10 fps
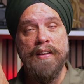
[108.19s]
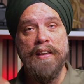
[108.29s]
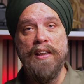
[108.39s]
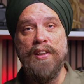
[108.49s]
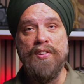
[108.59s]

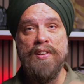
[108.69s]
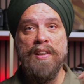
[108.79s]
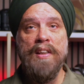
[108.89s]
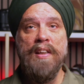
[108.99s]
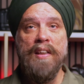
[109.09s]
is
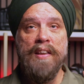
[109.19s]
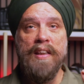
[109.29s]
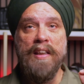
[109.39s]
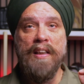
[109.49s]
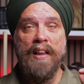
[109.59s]

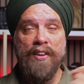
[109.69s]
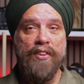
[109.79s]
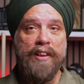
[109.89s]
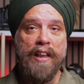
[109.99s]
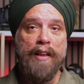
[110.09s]
the
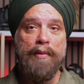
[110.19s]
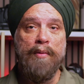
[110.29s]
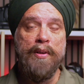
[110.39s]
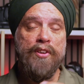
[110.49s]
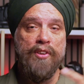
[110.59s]
other camera,
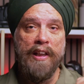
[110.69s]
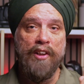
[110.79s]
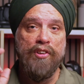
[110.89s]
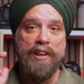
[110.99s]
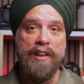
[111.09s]
which
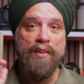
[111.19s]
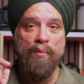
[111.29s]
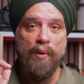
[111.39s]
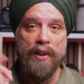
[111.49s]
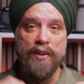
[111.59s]
actually
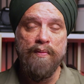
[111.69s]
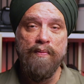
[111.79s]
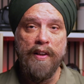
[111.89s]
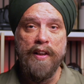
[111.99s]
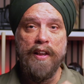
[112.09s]
was
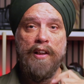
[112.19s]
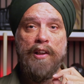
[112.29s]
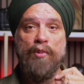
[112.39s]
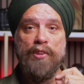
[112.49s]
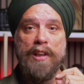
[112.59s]
very
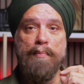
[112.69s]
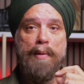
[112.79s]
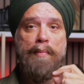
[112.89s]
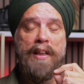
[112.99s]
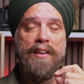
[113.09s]
closely
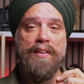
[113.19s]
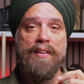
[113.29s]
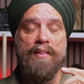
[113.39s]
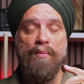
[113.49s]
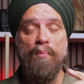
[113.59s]

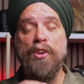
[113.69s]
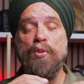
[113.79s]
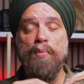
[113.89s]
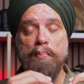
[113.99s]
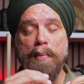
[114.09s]

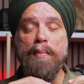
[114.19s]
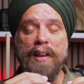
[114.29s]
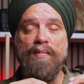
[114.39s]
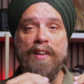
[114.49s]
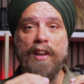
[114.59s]

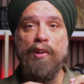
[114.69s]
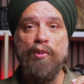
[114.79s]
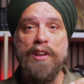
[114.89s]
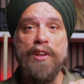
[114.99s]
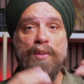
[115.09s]
mimicked very
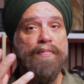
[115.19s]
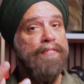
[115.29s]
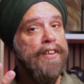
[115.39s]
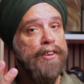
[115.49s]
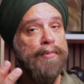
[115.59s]
closely to
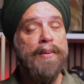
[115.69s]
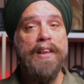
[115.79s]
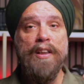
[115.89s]
film,